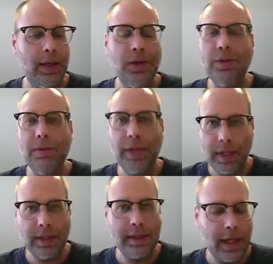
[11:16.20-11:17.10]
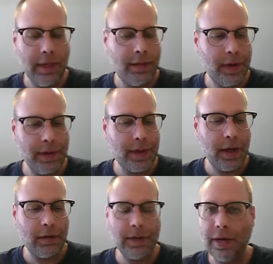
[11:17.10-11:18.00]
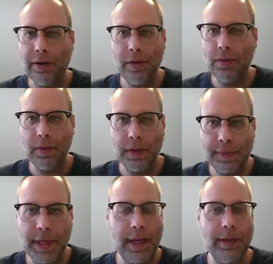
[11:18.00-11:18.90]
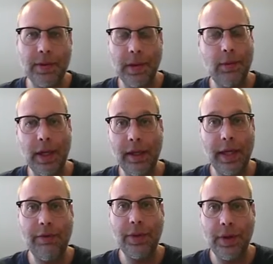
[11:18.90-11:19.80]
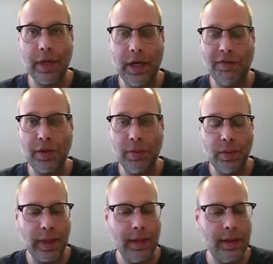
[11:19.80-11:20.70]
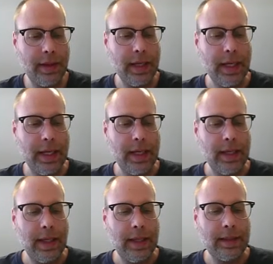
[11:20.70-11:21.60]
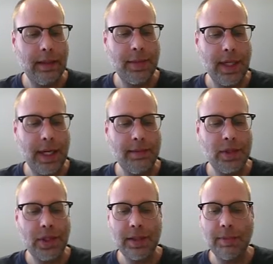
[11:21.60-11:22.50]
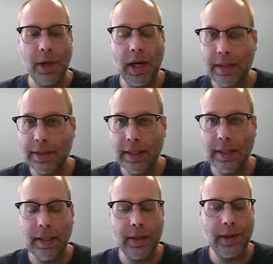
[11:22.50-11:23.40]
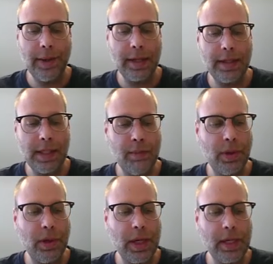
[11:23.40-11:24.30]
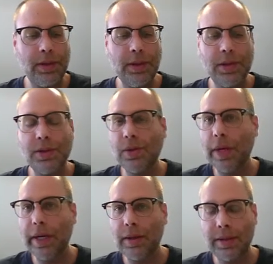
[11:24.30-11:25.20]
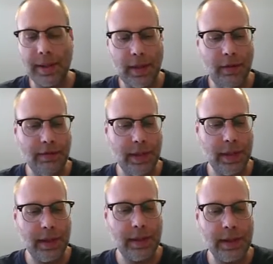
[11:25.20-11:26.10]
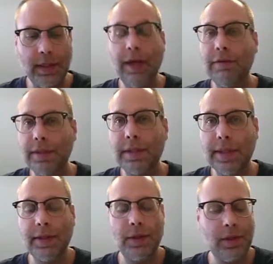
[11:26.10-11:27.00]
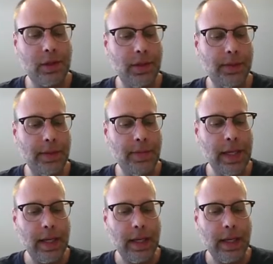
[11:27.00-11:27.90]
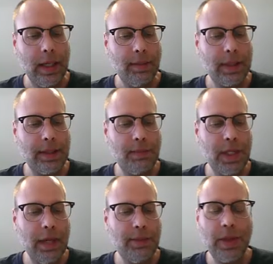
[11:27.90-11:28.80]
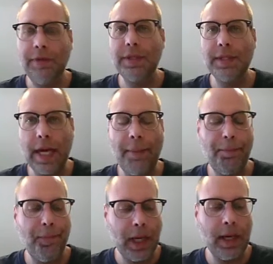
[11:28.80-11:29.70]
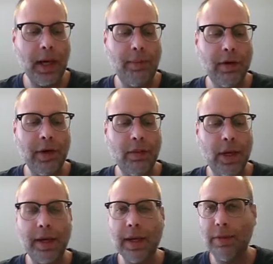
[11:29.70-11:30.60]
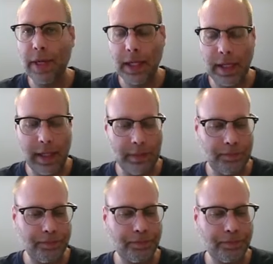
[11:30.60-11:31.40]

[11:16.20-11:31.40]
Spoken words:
You can decide for yourself how you will respond or what level you're comfortable with. Sometimes just pausing and going deeper into the story yourself is enough to center the children, but sometimes you'll have to stop and help everyone get ready again.